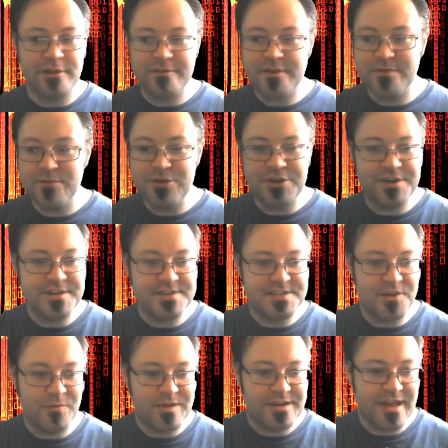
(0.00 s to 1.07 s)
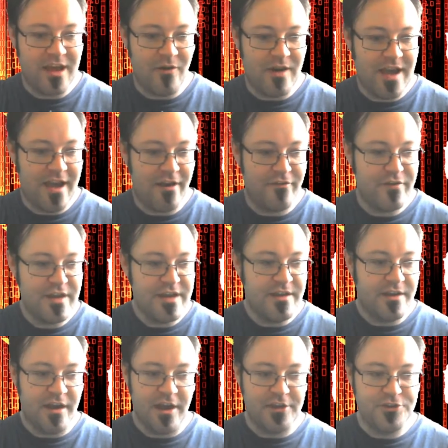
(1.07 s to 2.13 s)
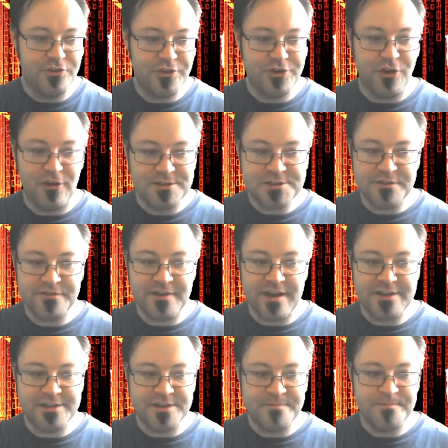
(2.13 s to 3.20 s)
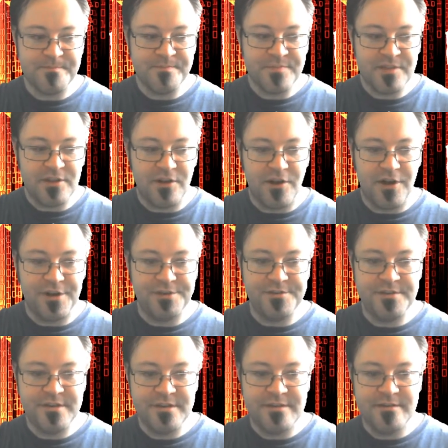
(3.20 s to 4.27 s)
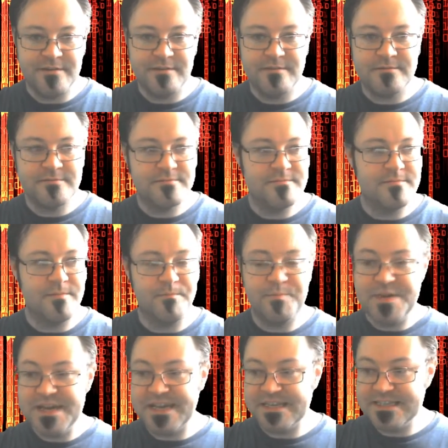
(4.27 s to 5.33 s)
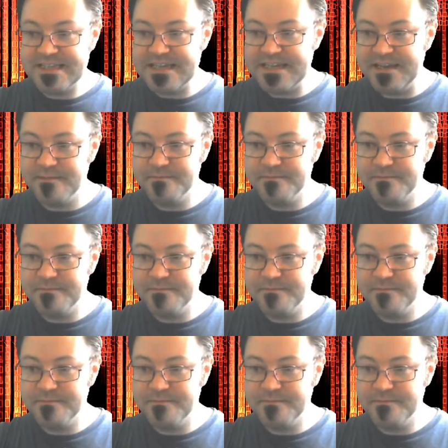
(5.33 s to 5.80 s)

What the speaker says: of communities that we now have. You can also find them on Peak D,